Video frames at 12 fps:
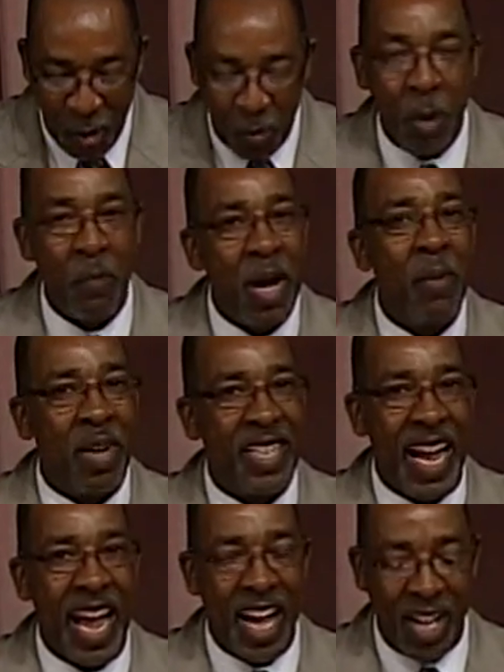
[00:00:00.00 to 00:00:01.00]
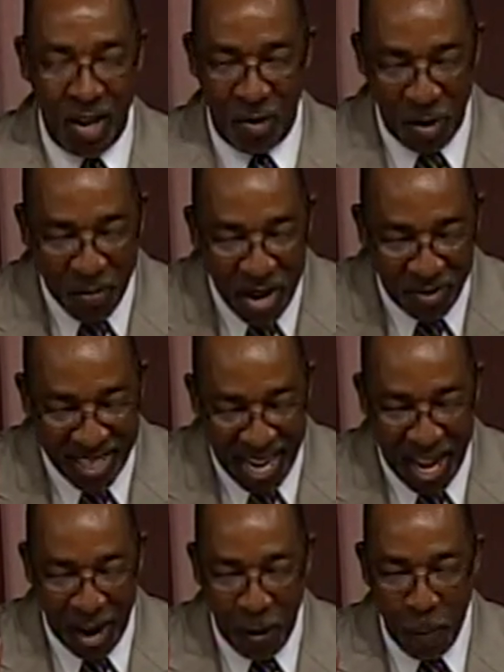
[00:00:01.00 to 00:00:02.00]
Remember now, remember
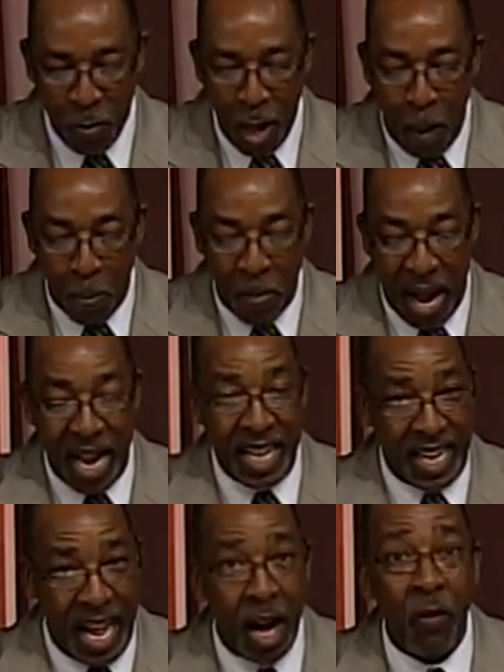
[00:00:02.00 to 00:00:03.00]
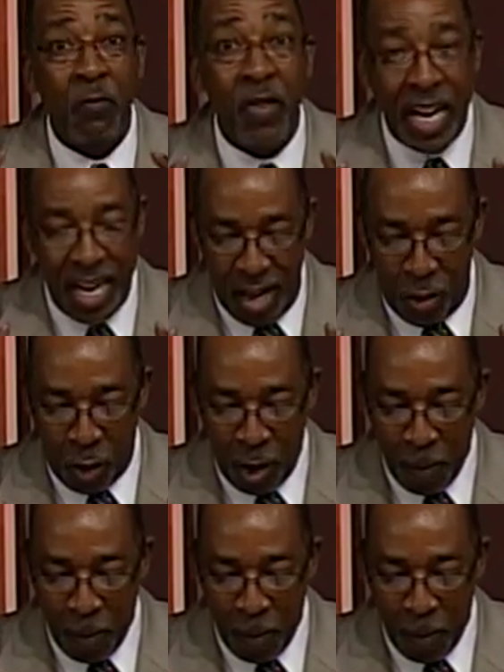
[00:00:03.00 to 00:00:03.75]
now, my now faith